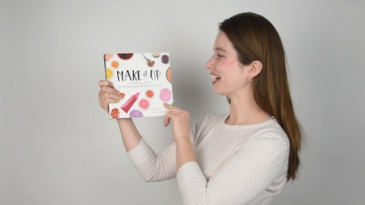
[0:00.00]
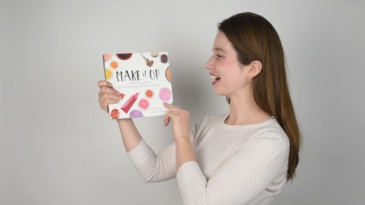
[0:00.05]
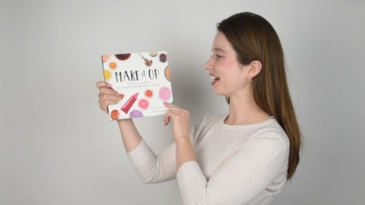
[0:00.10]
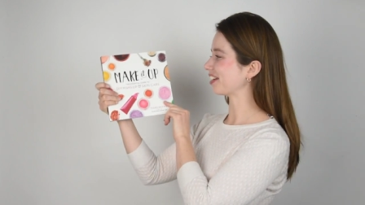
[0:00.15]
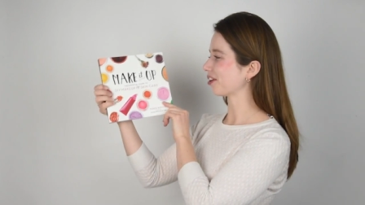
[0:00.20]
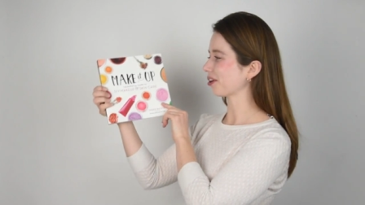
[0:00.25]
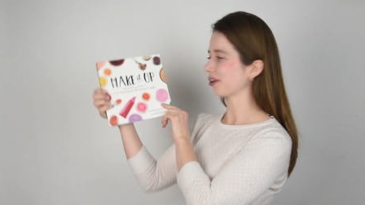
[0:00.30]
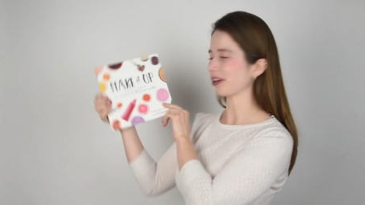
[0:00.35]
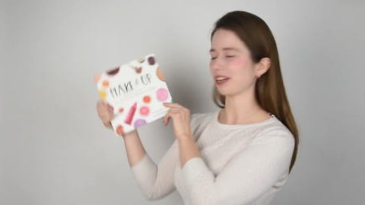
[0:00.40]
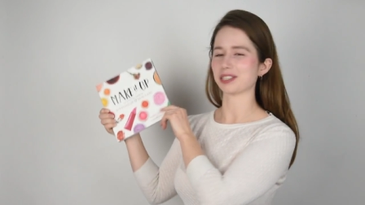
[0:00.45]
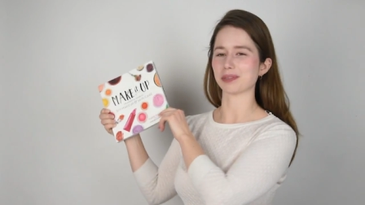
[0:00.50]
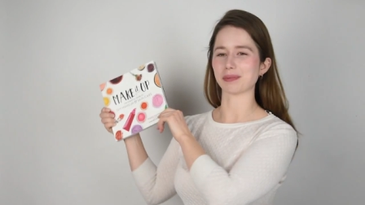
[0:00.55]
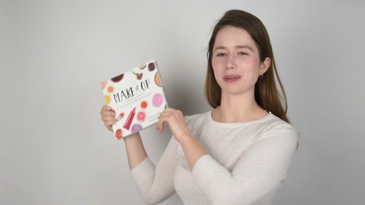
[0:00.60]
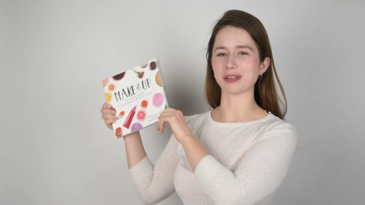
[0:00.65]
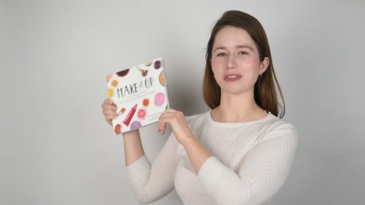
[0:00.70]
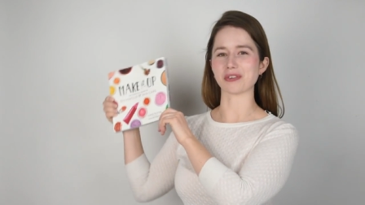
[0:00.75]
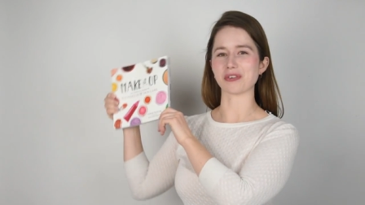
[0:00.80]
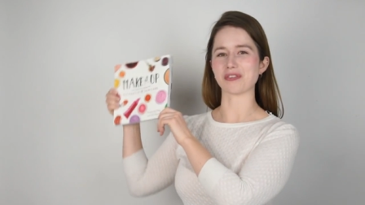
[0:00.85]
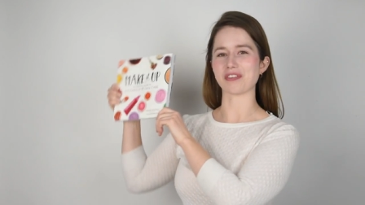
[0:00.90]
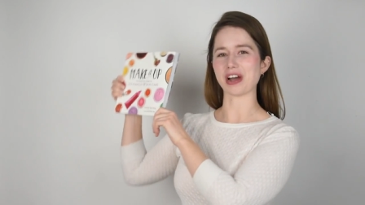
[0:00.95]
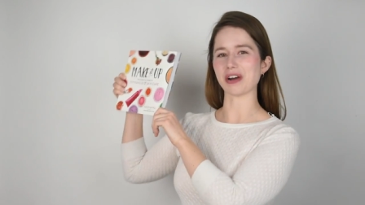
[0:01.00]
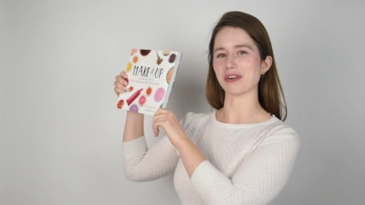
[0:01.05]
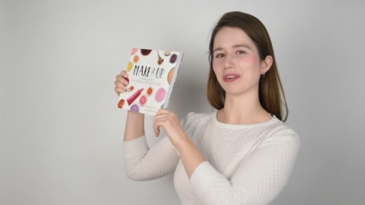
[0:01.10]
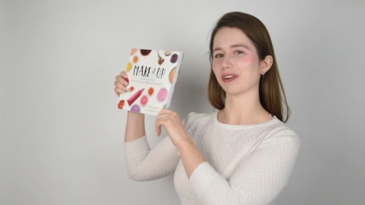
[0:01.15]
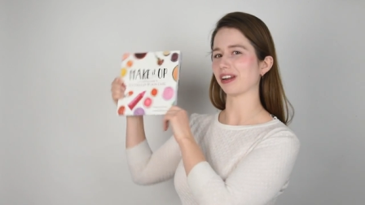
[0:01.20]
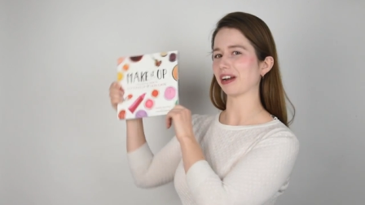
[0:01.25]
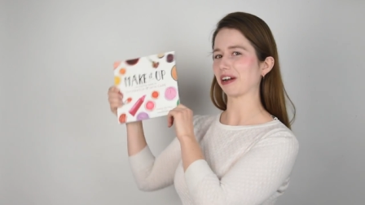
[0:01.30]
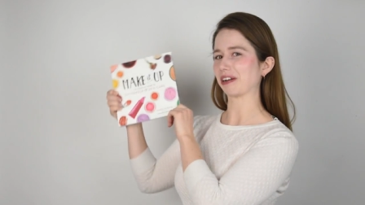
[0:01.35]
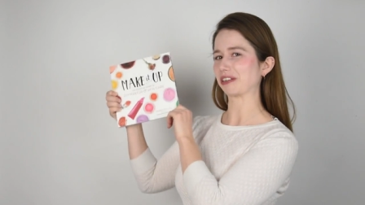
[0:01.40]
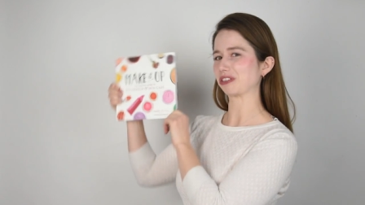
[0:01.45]
I know it has been sort of out
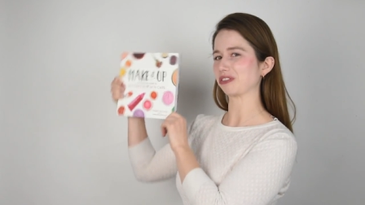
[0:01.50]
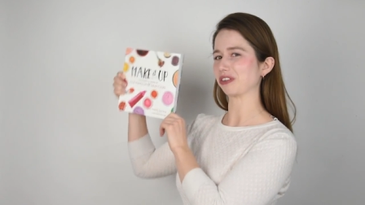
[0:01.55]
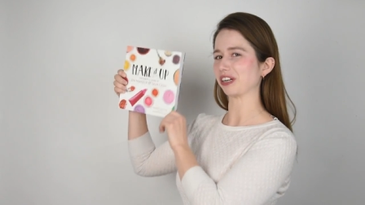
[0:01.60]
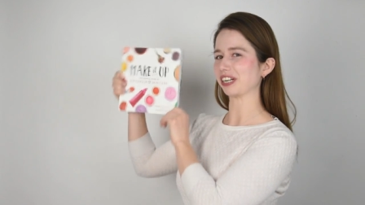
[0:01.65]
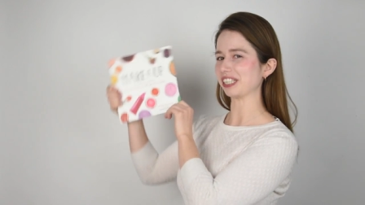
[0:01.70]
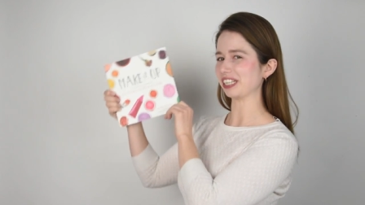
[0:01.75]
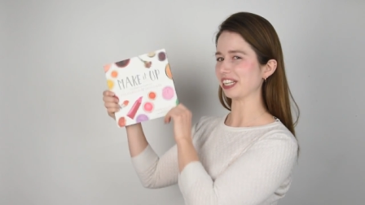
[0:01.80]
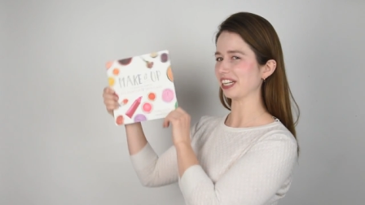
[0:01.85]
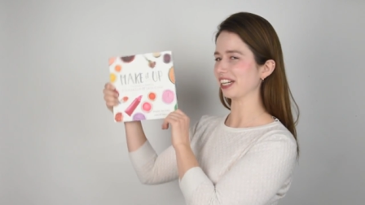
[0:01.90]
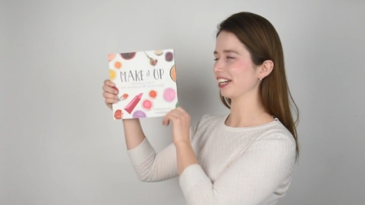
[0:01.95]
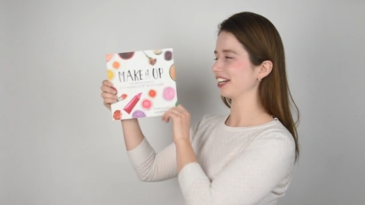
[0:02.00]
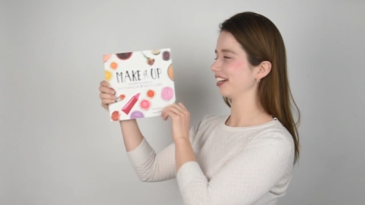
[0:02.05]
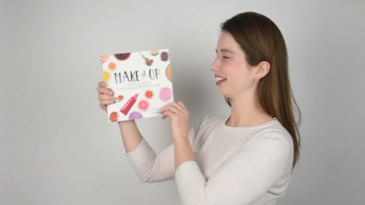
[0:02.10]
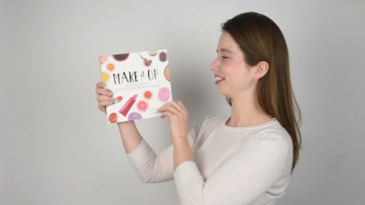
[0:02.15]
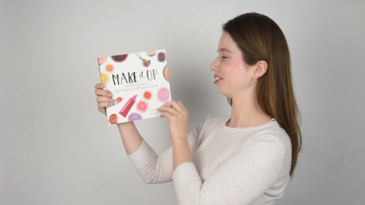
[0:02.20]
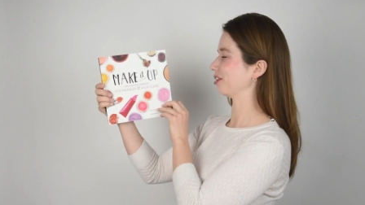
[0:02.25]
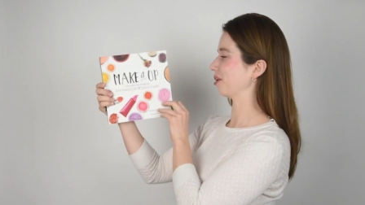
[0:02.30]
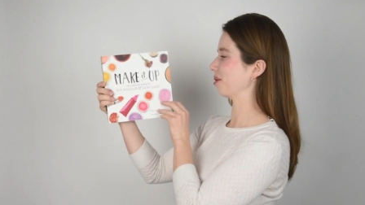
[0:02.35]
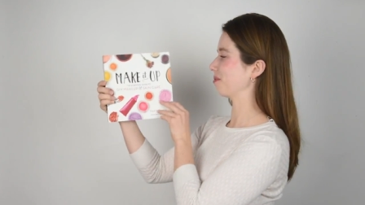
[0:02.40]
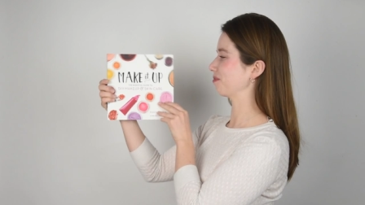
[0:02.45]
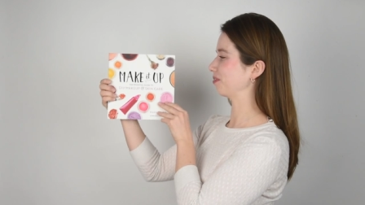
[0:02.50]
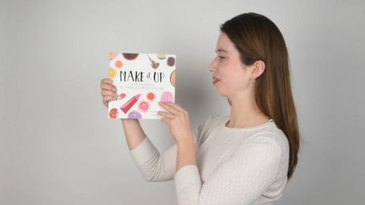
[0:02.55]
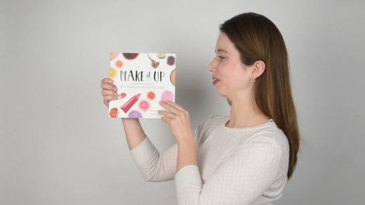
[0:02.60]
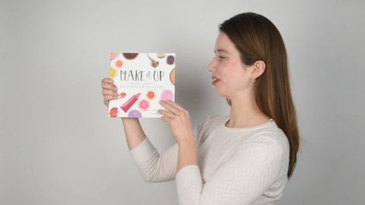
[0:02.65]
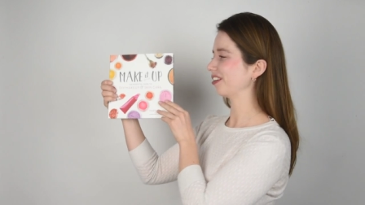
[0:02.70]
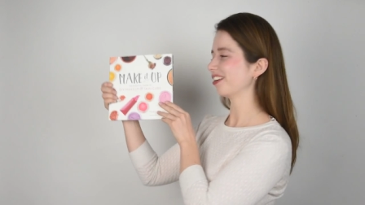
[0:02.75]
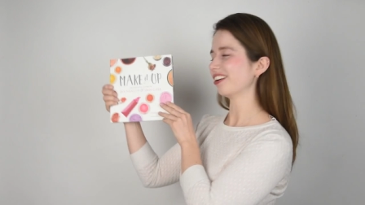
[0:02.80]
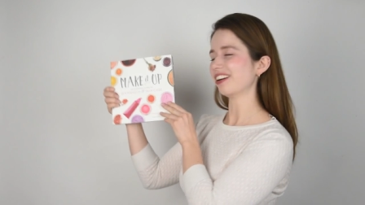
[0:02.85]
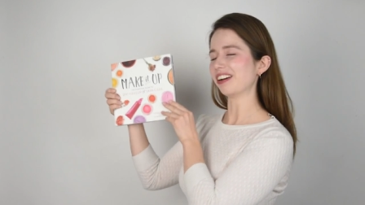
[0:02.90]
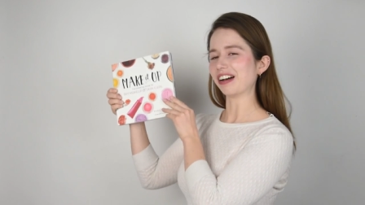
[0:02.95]
in Australia and Europe for